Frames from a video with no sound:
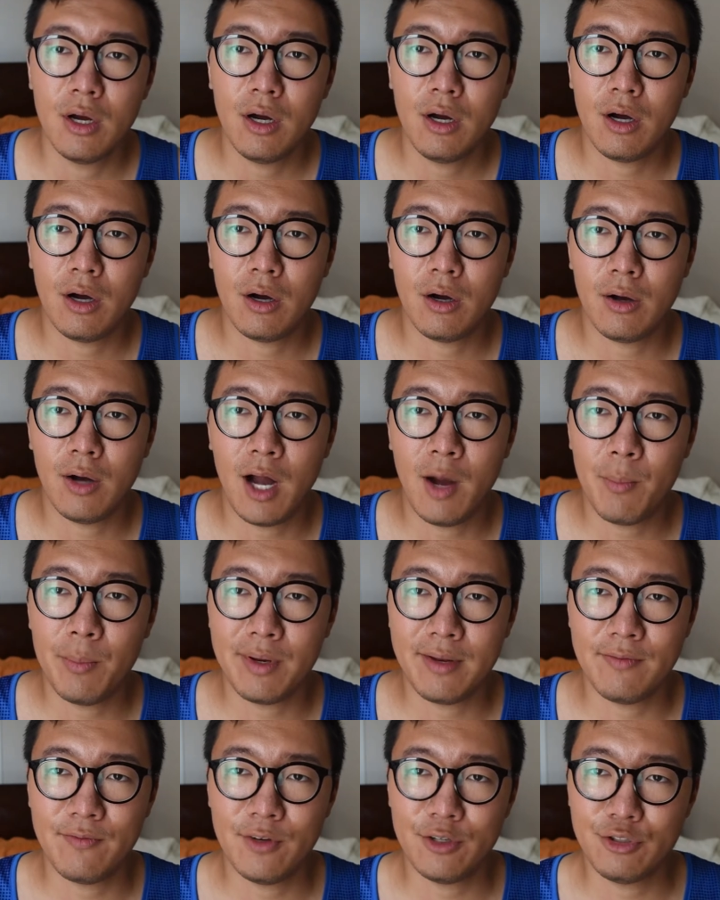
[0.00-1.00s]
uh, how
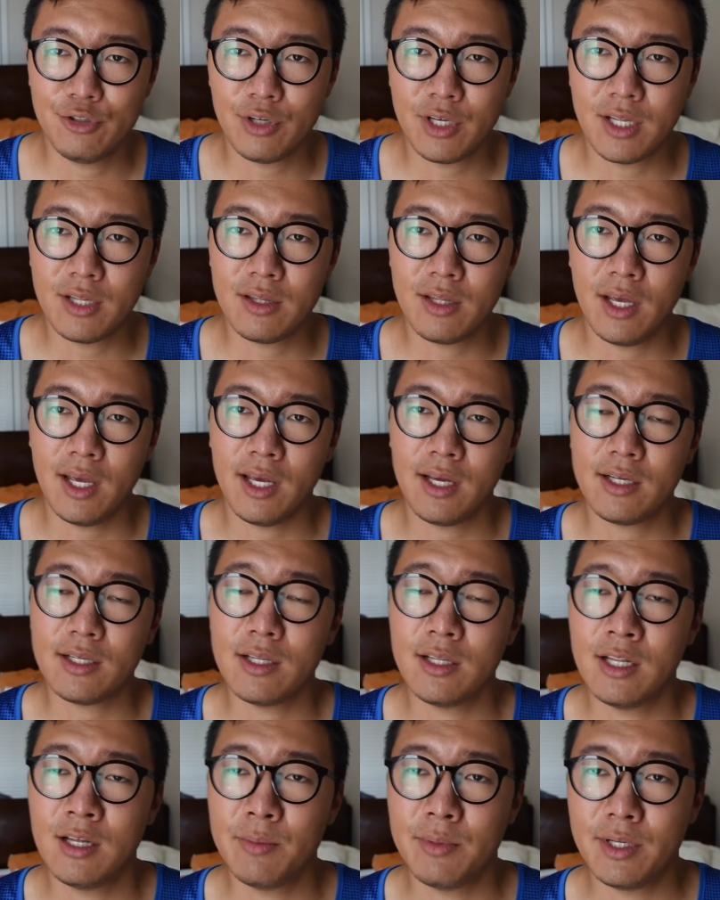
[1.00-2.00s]
many fish you can take,
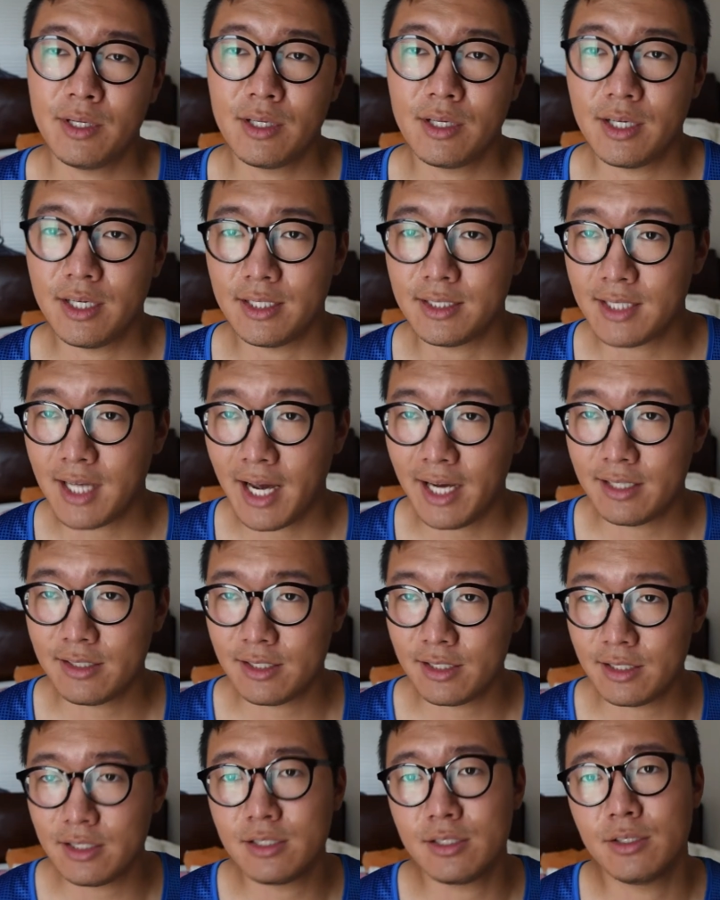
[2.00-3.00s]
limit uh,
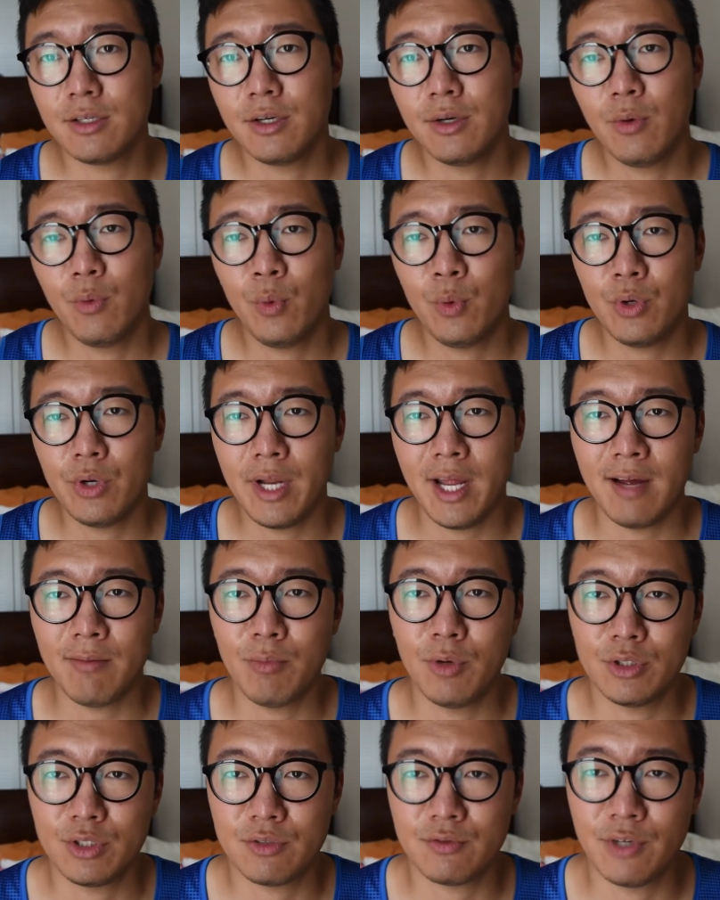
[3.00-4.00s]
sizes. We don't
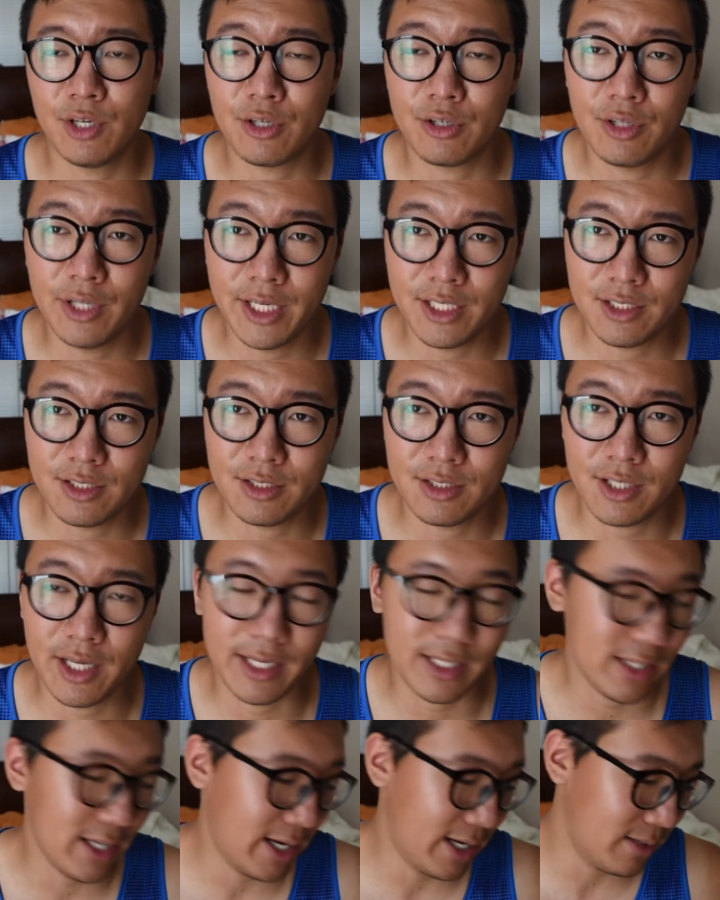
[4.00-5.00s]
have much regulations
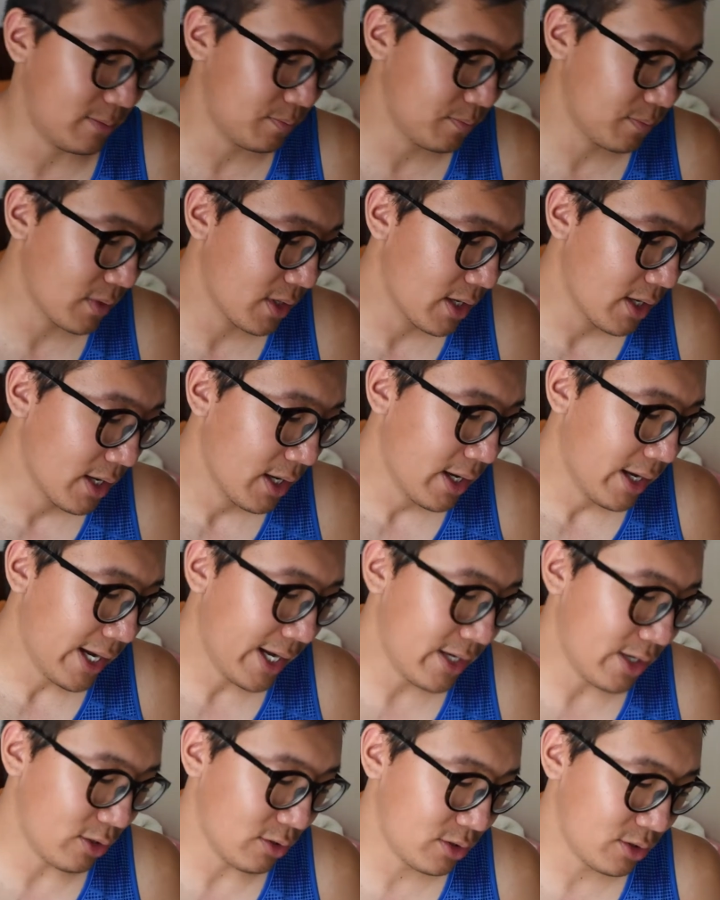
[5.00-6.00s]
like that.
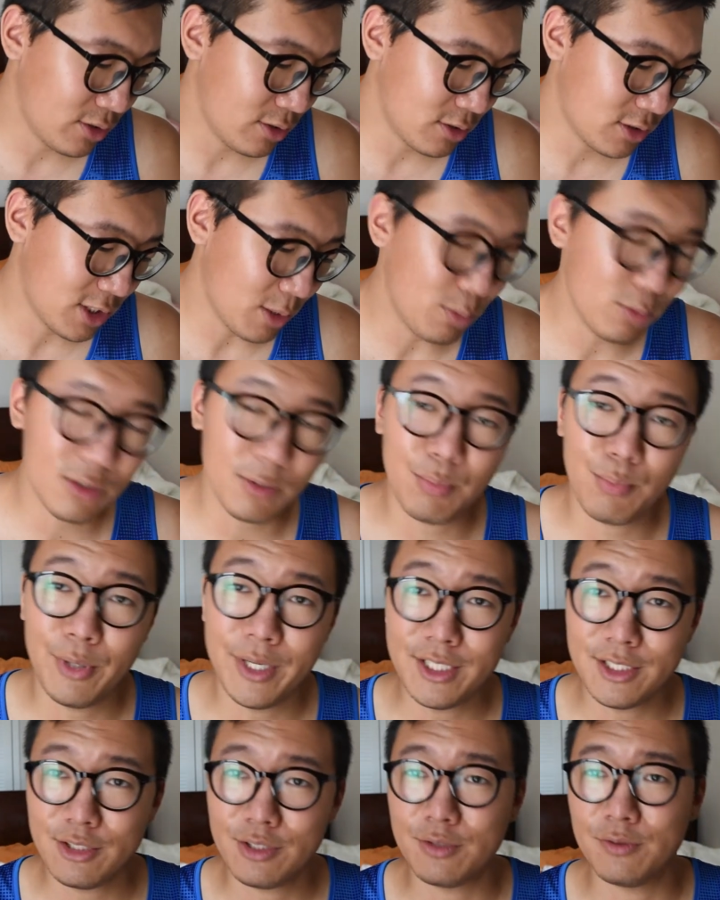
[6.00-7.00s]
And also some of the
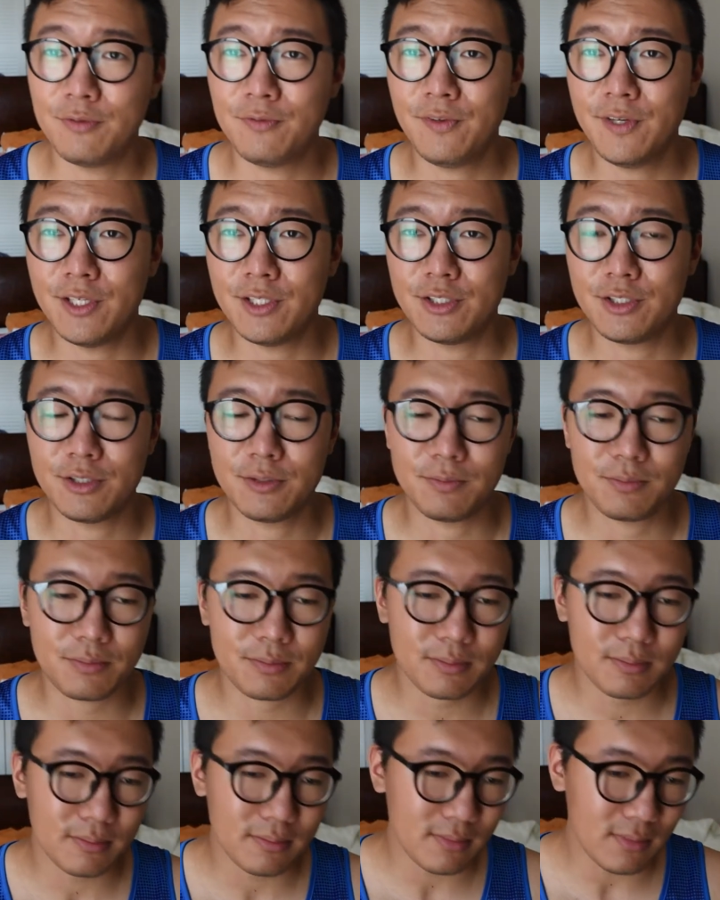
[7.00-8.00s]
places to fish
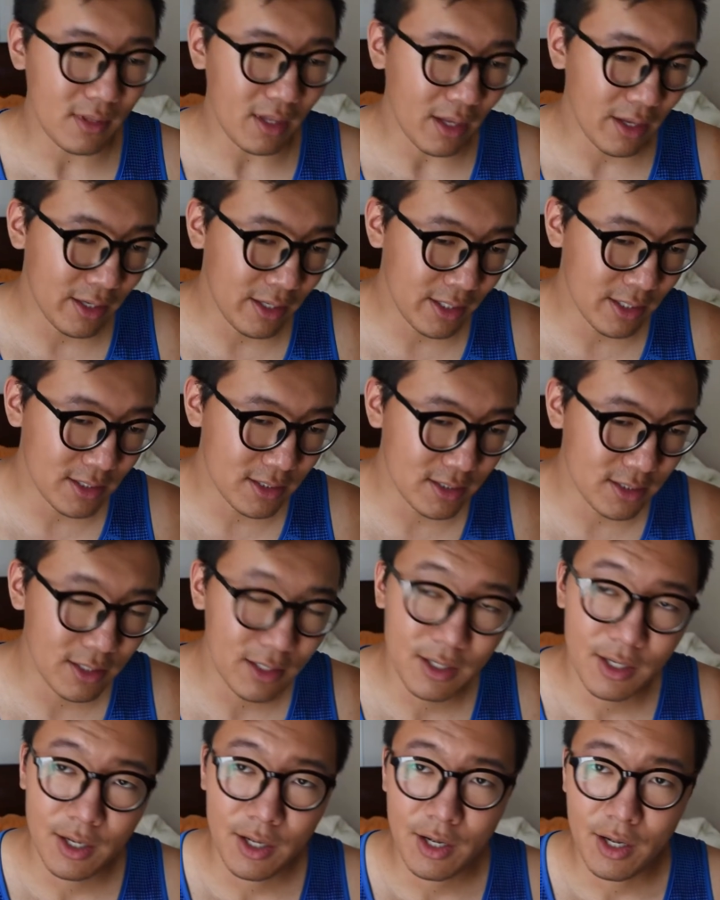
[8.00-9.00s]
is
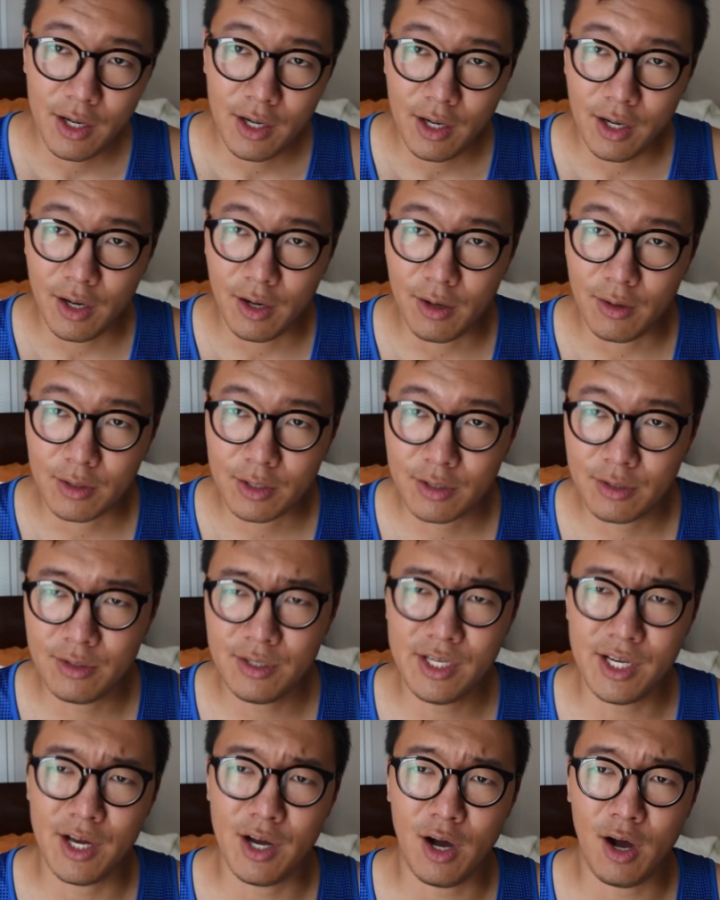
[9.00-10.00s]
uh,
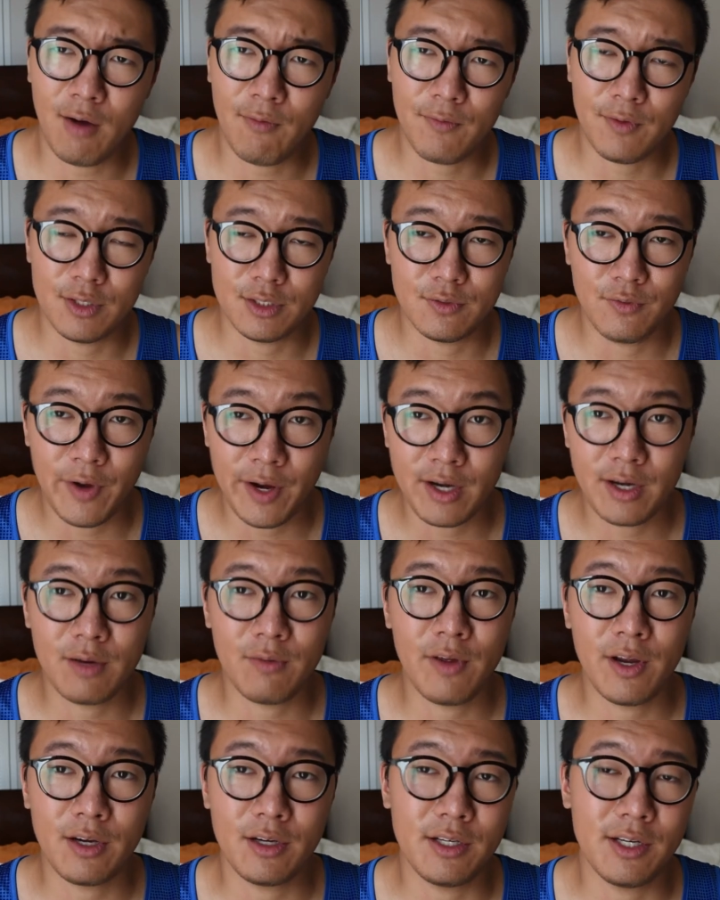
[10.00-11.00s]
Korea offers very
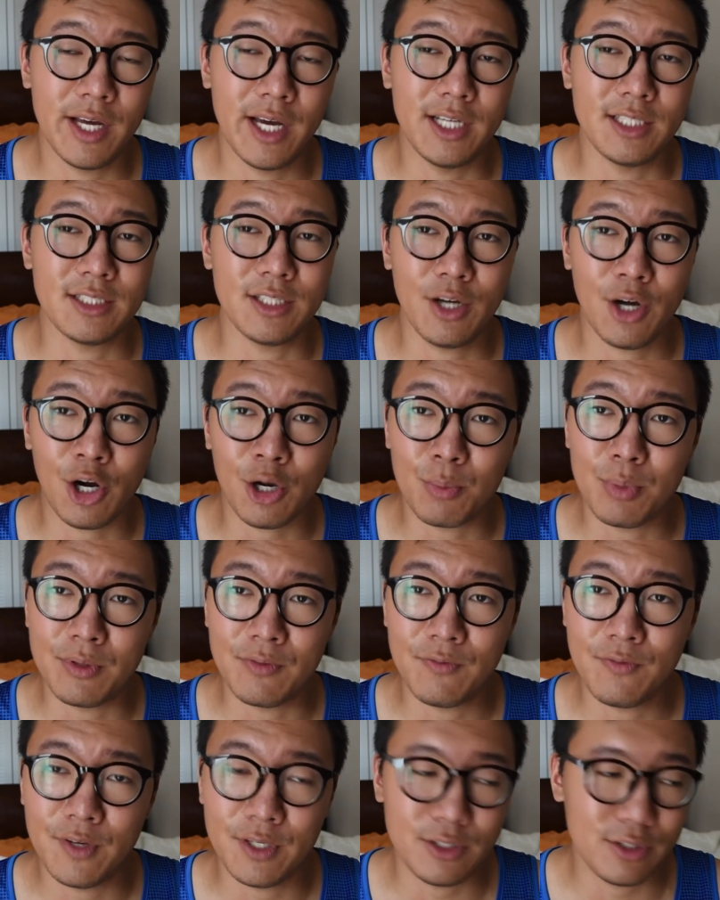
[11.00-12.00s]
very nice
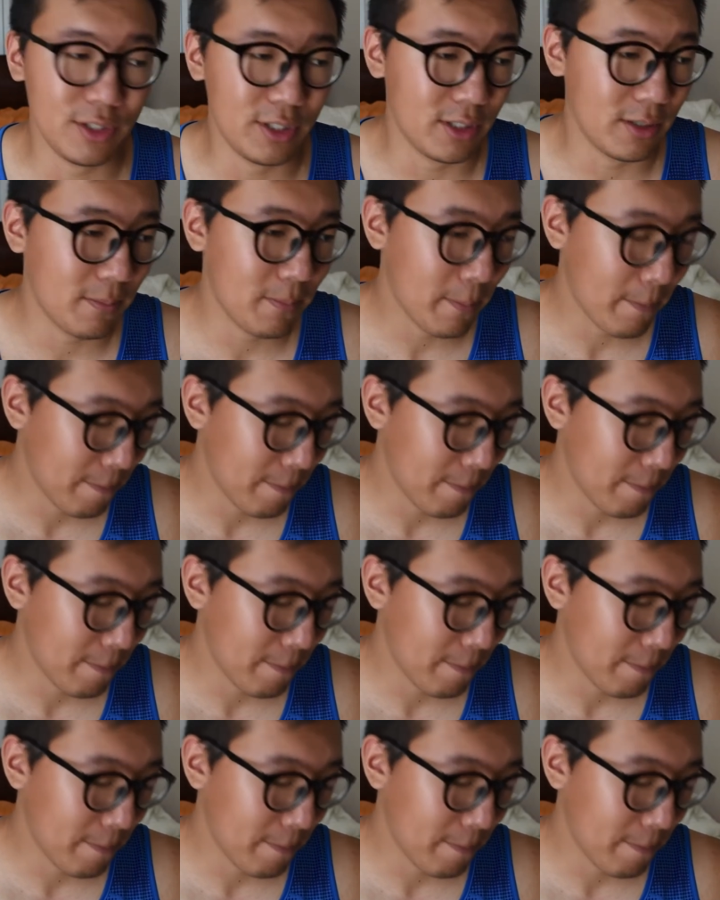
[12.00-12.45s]
urban fishing.